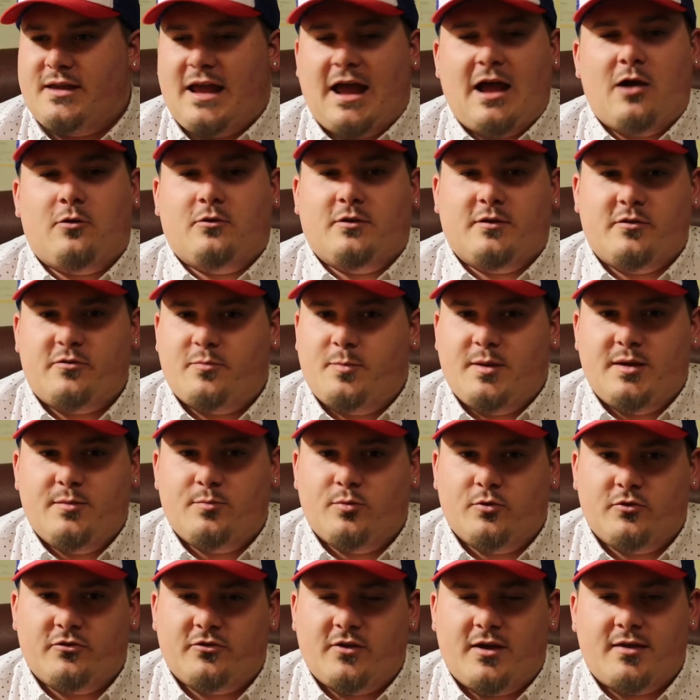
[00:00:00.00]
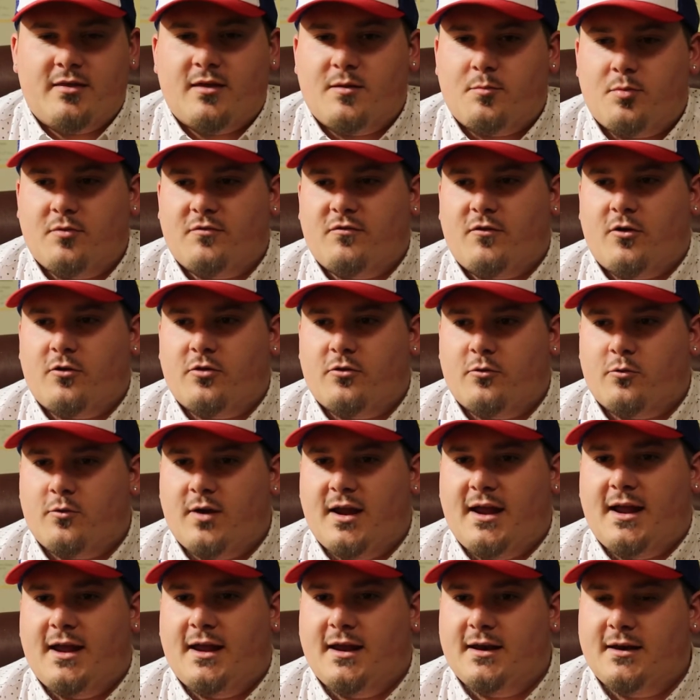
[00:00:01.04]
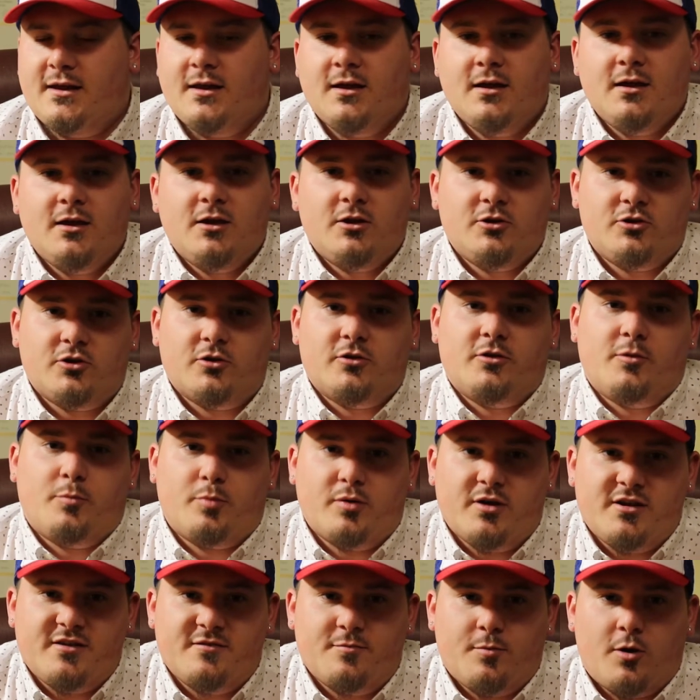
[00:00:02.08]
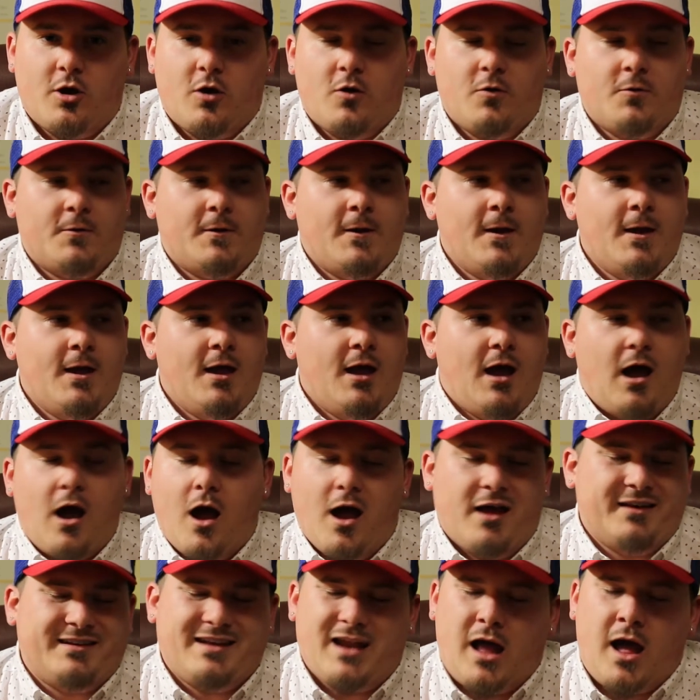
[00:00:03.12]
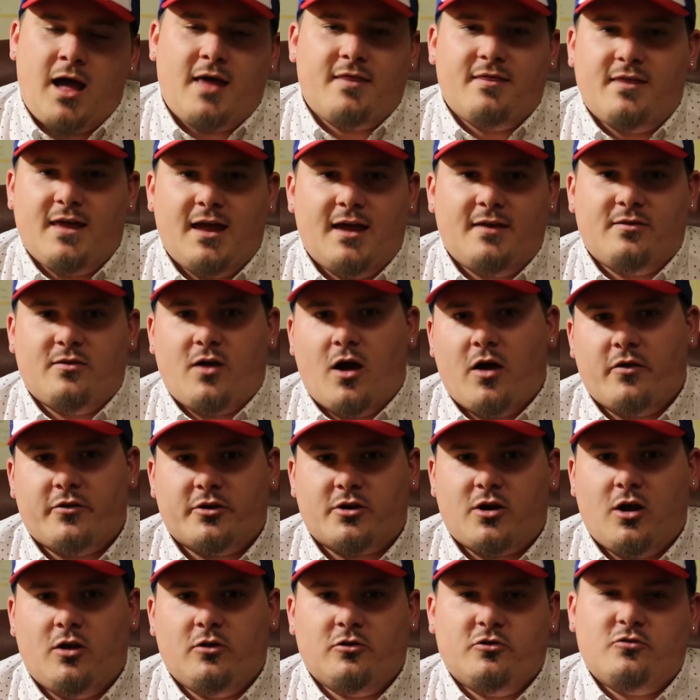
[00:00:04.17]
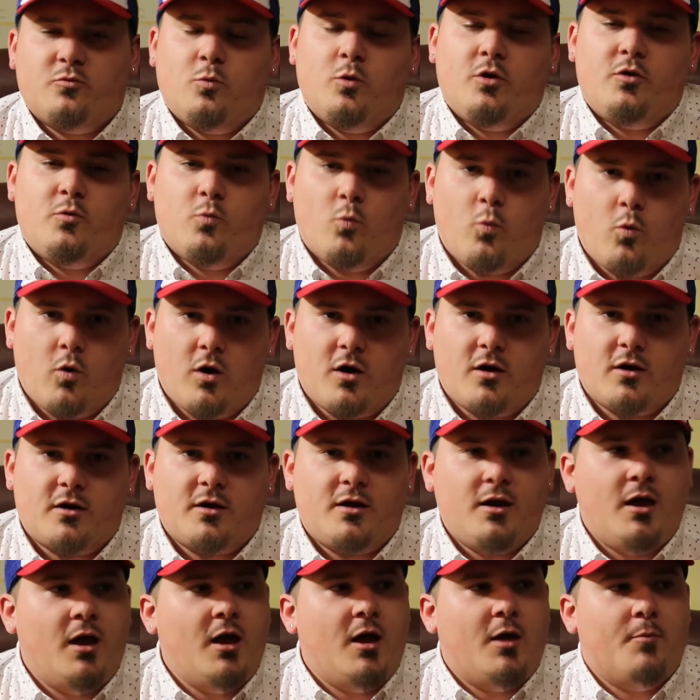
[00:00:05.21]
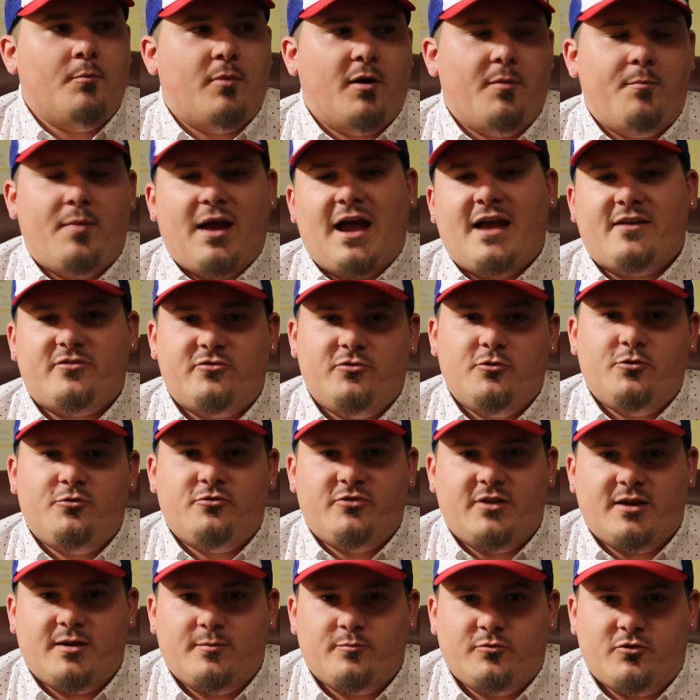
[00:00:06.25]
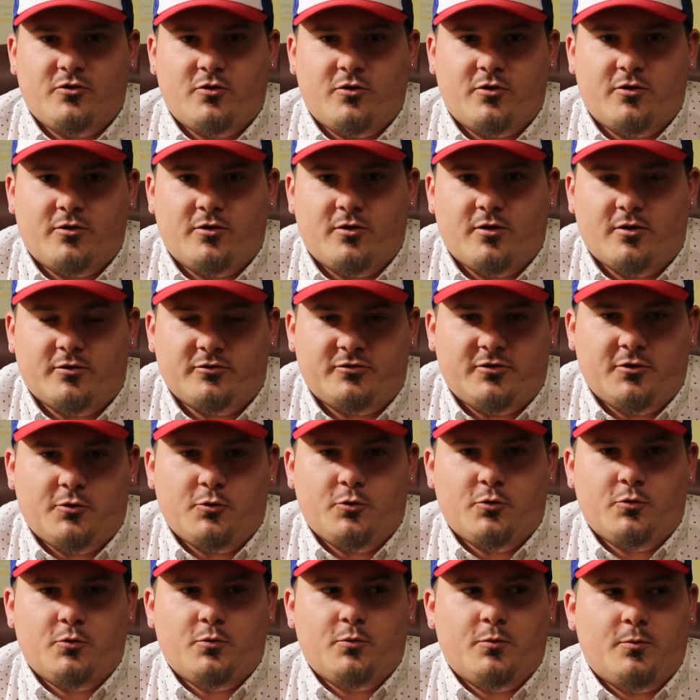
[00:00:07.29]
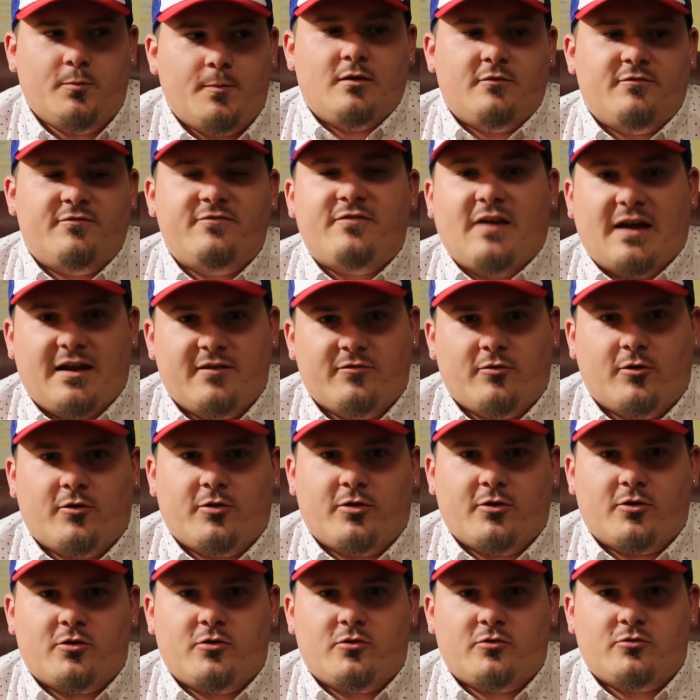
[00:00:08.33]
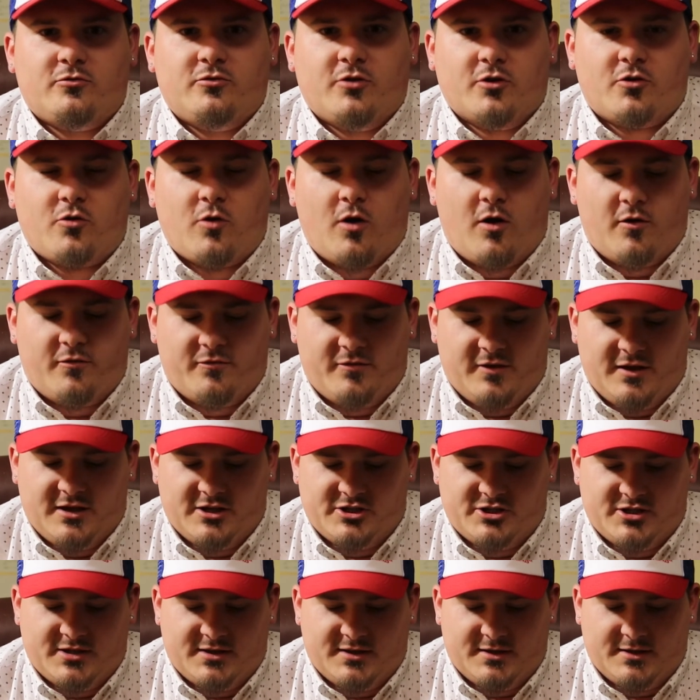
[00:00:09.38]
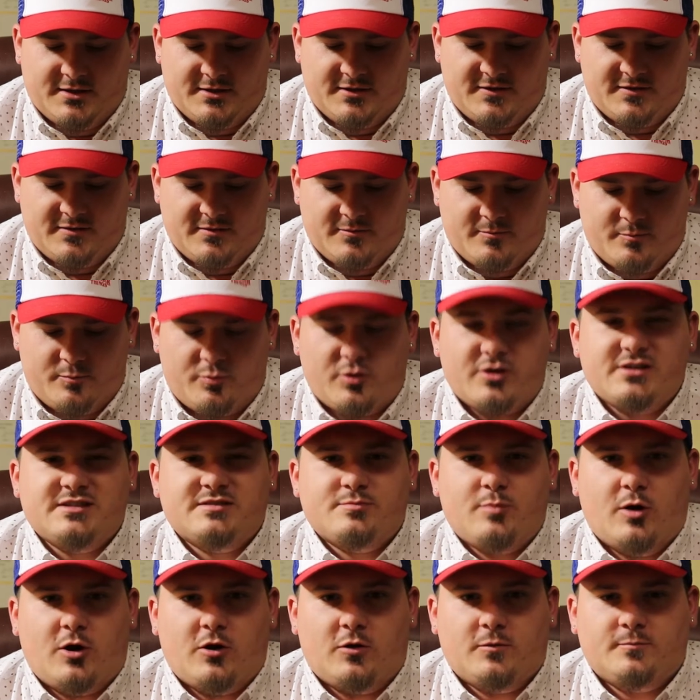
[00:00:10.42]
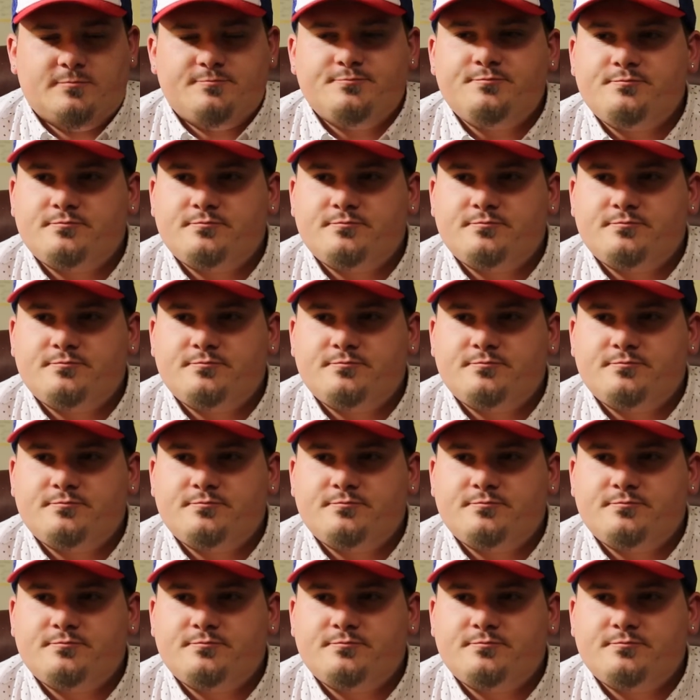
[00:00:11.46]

countless people say they prefer the red during the pre-spawn. Not that the other colors wouldn't work, but bass do seem to favor the crawfish in the pre-spawn.